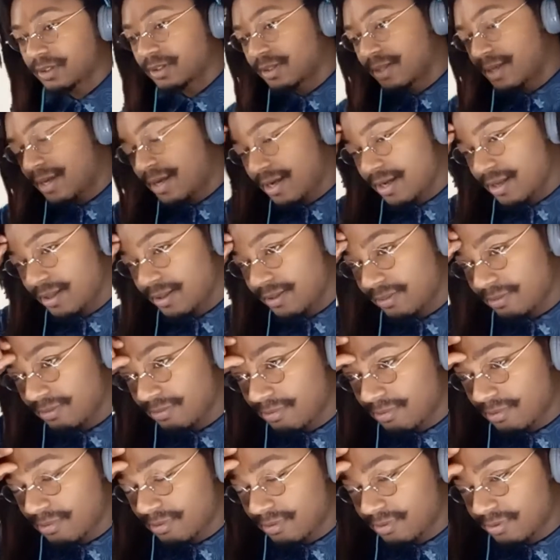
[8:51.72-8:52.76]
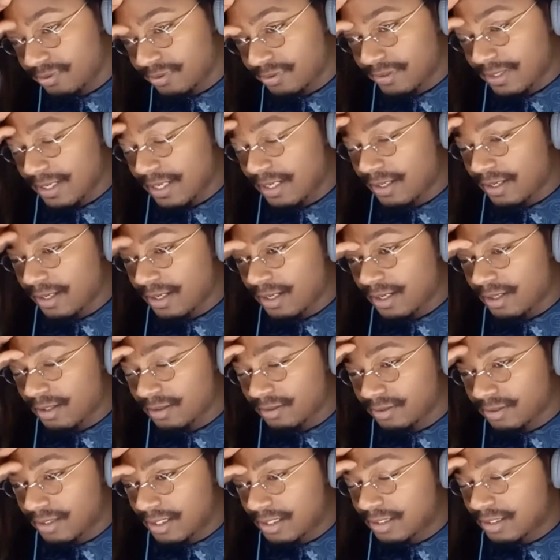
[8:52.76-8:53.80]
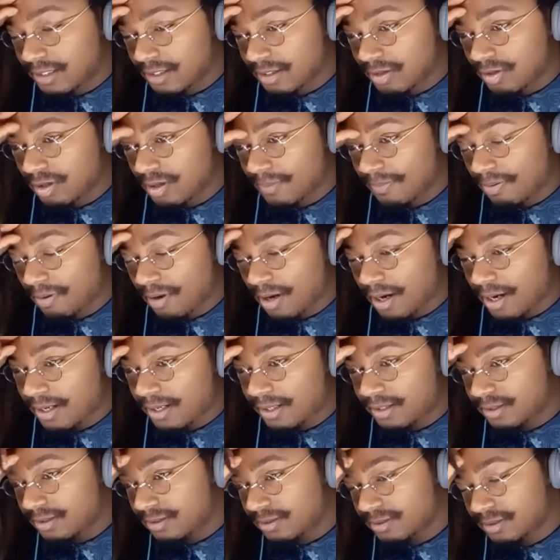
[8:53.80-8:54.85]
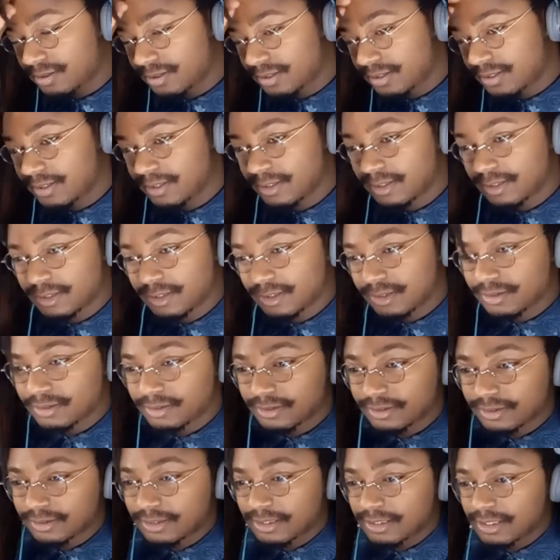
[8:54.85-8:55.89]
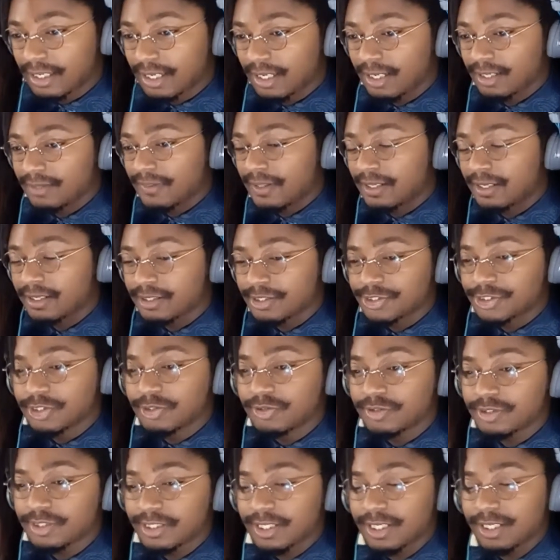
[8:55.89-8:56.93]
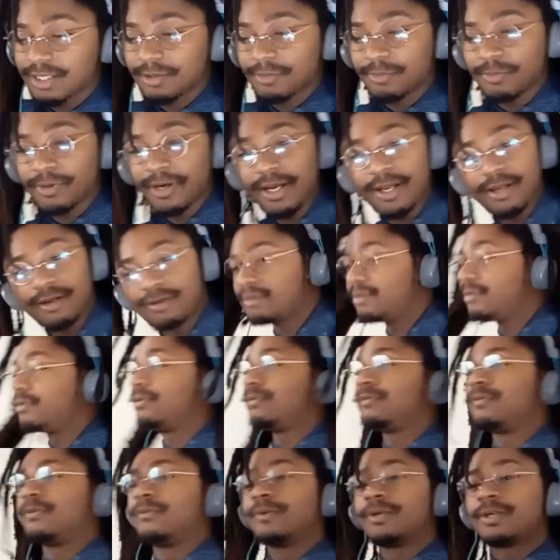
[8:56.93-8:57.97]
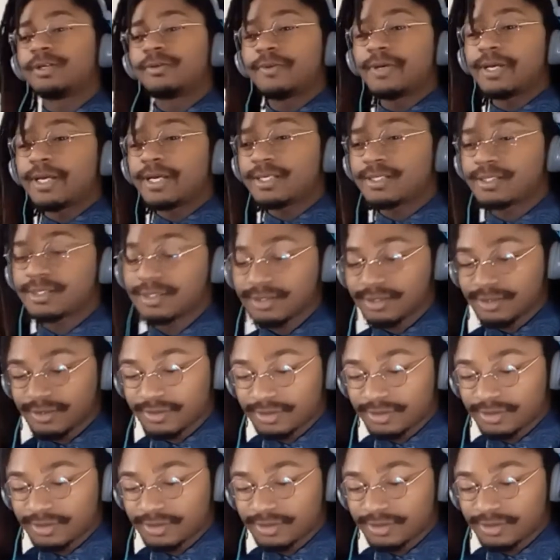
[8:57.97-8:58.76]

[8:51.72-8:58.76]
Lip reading: Hey, he need to call Pride. Hey, that nigga Jonah get him right for Runaways.